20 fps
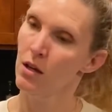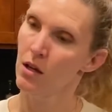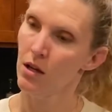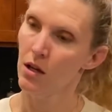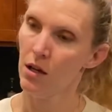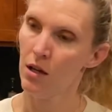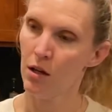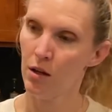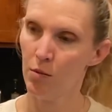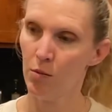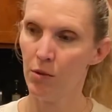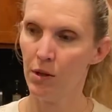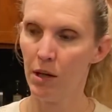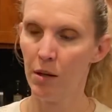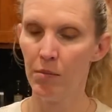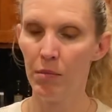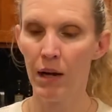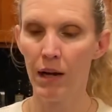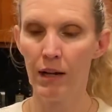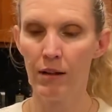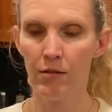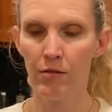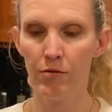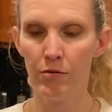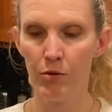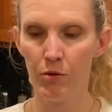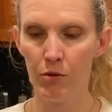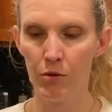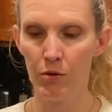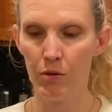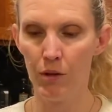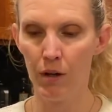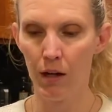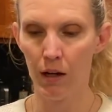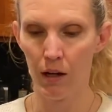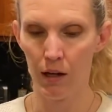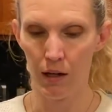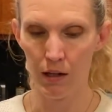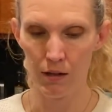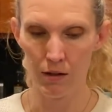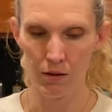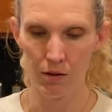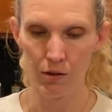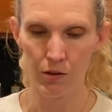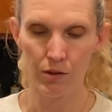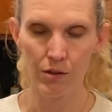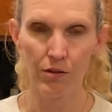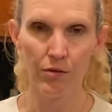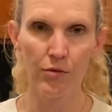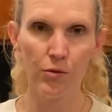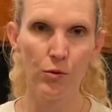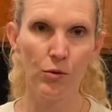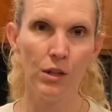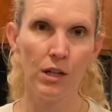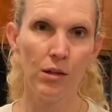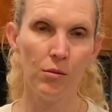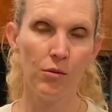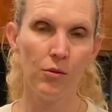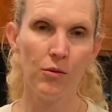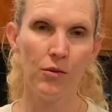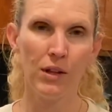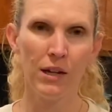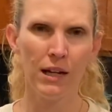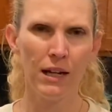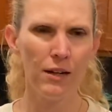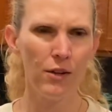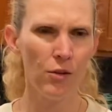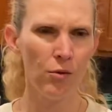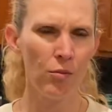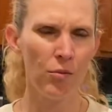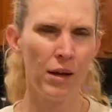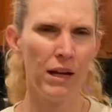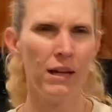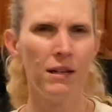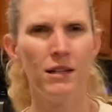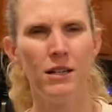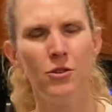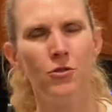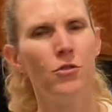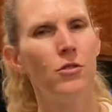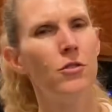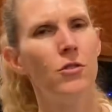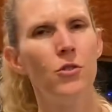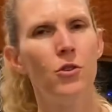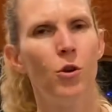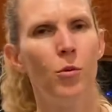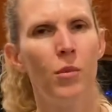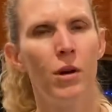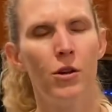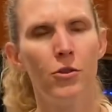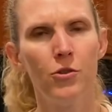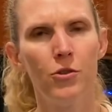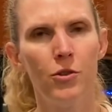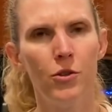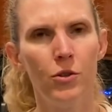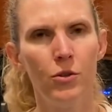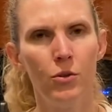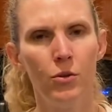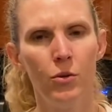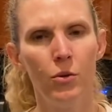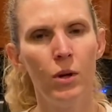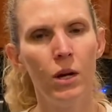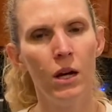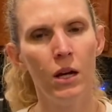when I'm buying the food, I look at the food labels and I don't pay attention so much to